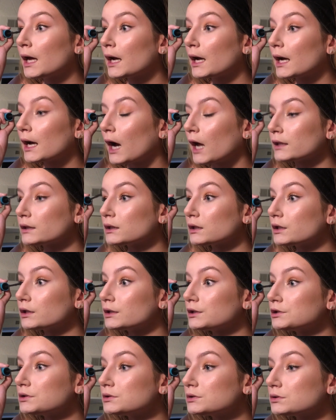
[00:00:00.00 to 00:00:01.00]
got the
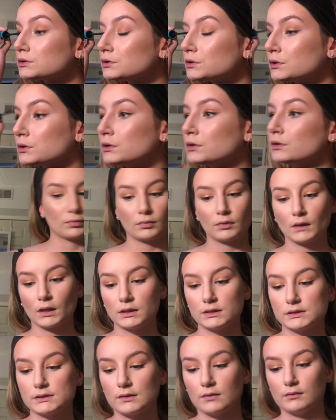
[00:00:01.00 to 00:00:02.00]
goods.
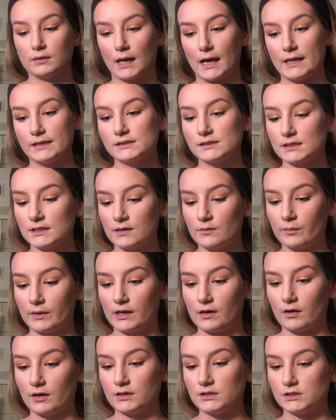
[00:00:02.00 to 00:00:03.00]
So lastly,
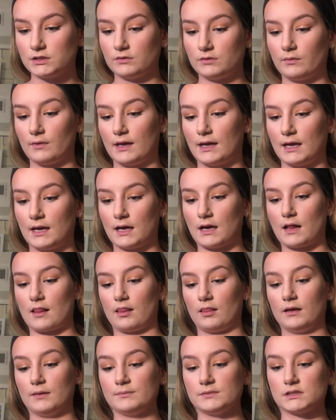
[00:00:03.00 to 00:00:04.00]
we are doing
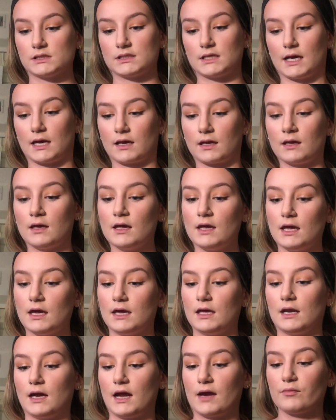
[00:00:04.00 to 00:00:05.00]
lipstick.
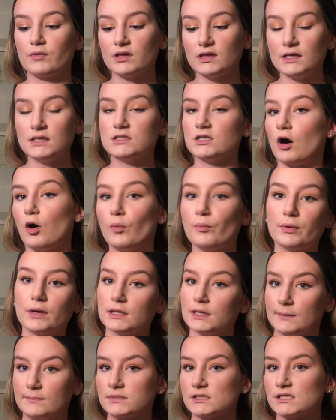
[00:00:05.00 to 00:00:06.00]
And I really don't put
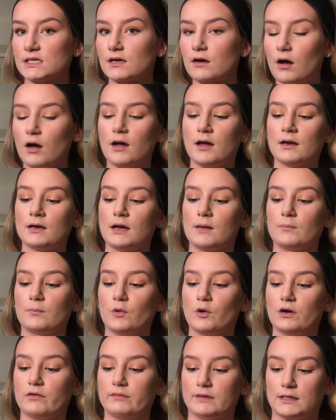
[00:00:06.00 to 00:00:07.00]
lipstick on. I'm
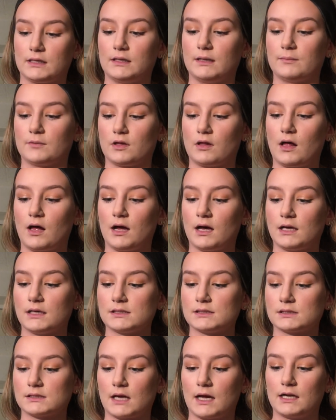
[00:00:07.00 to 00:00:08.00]
more of like a lip
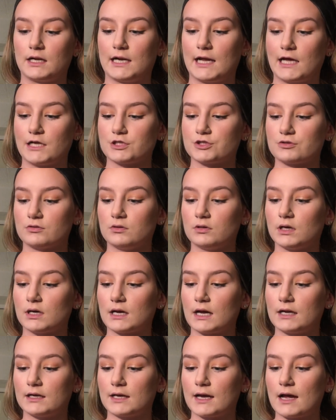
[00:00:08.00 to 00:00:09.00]
gloss, kind of natural look
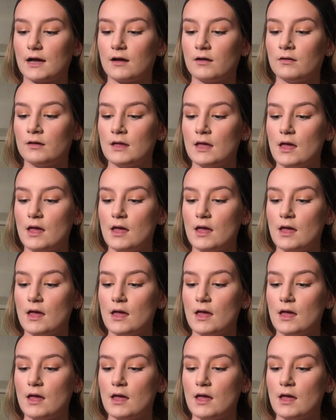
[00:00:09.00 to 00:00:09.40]
kind of gal.